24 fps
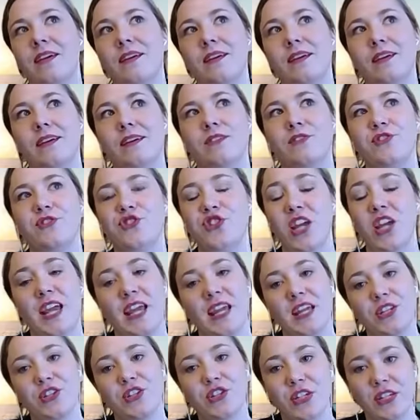
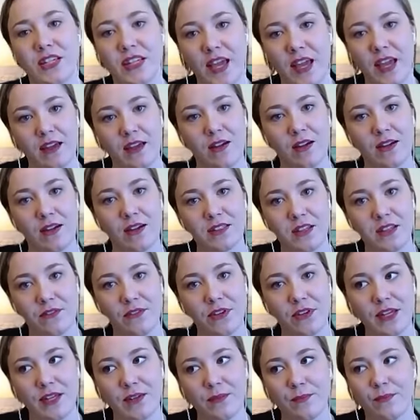change and chaos of
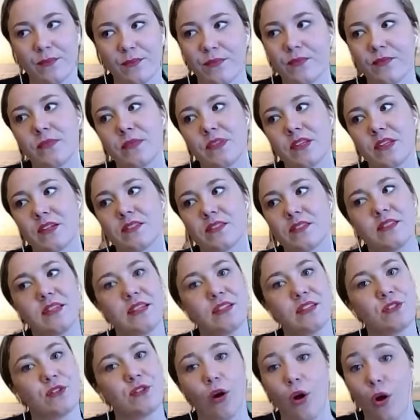it, because things
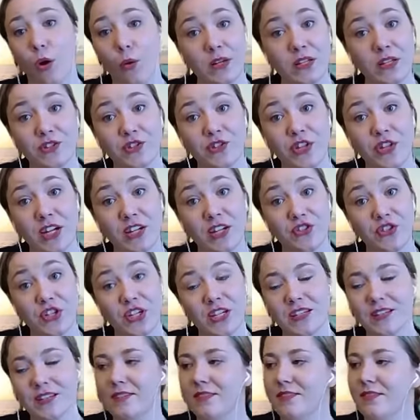are always
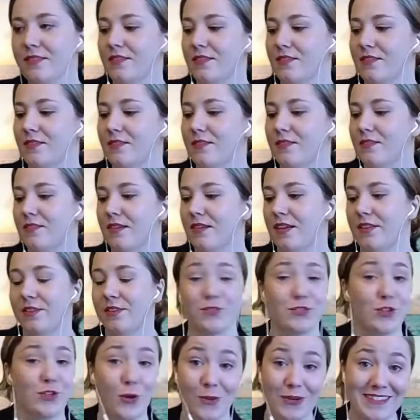changing and there's
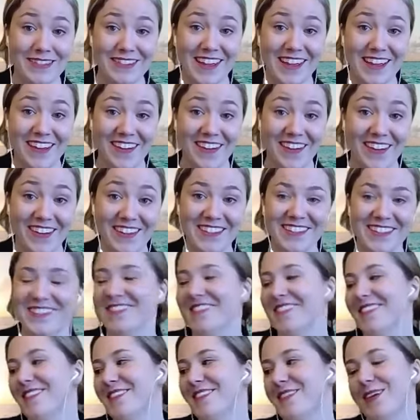always chaos.
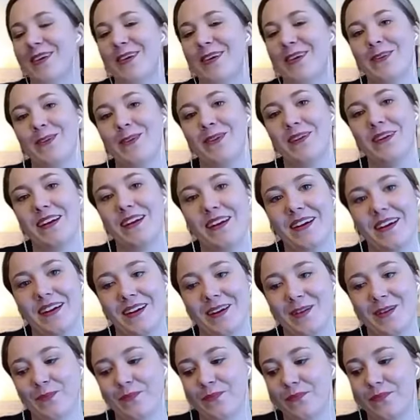So
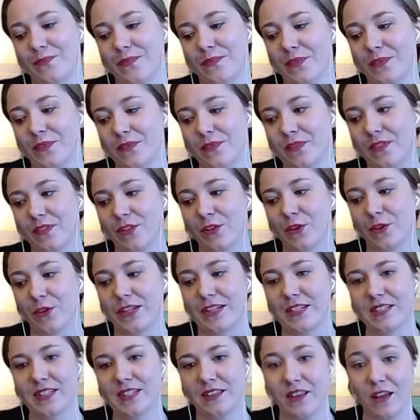learning
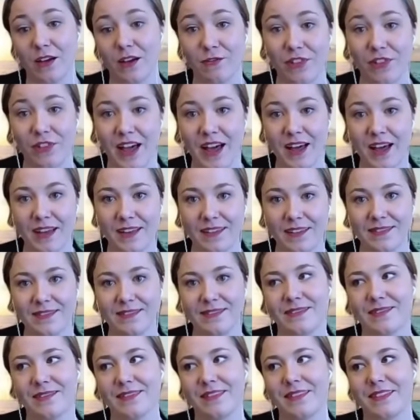to love that
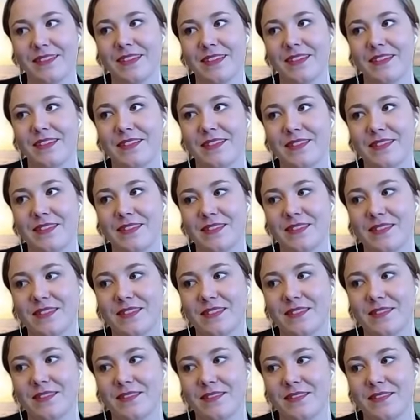is
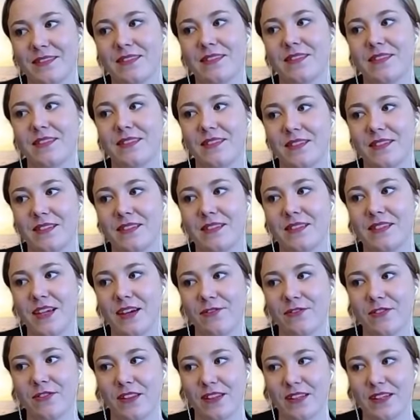
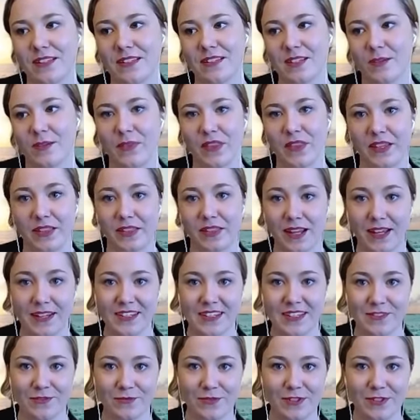definitely something that I
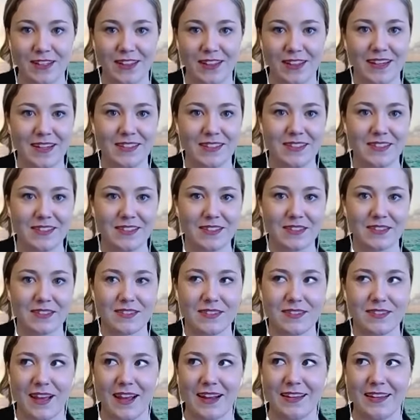didn't realize
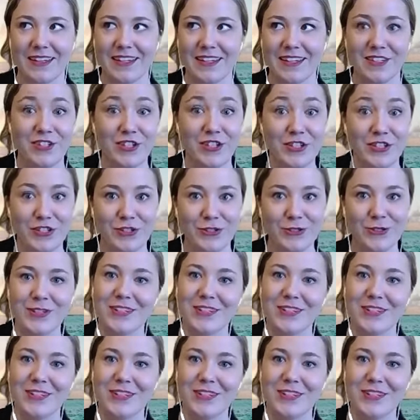I needed to do.